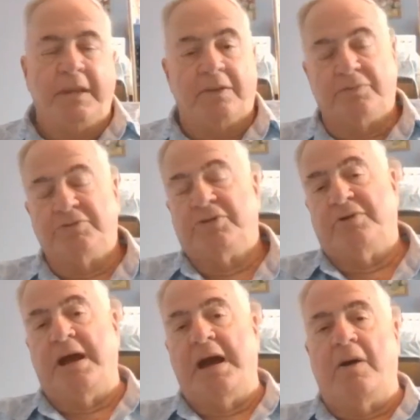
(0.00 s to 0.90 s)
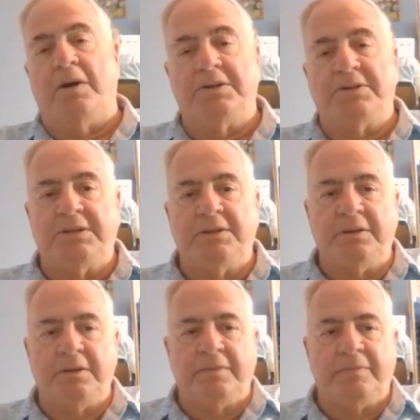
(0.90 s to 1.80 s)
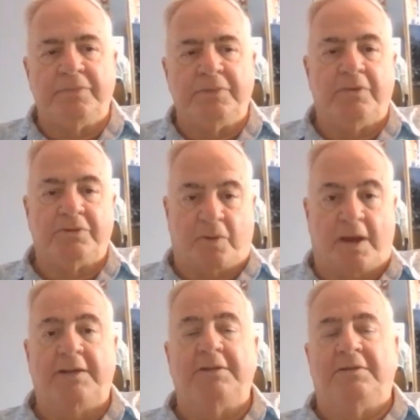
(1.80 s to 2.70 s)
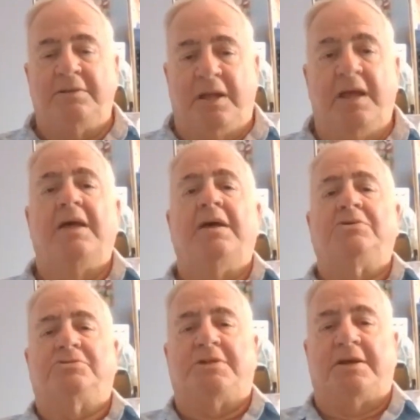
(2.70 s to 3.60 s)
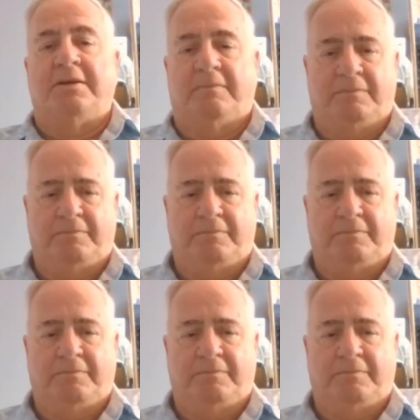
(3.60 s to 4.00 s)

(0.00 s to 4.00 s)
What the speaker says: It was 3 hours. It was quite interesting.